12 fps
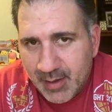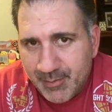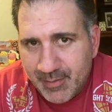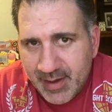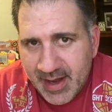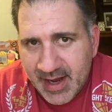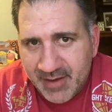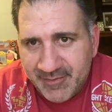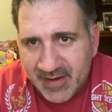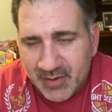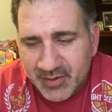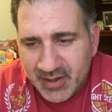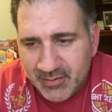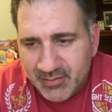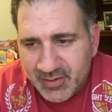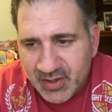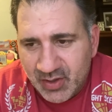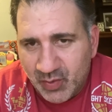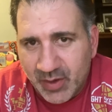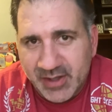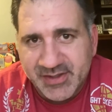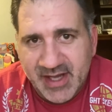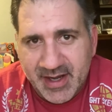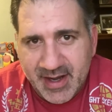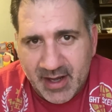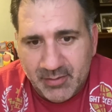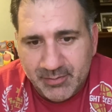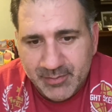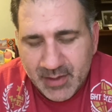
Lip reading: had found it, to where it's at now.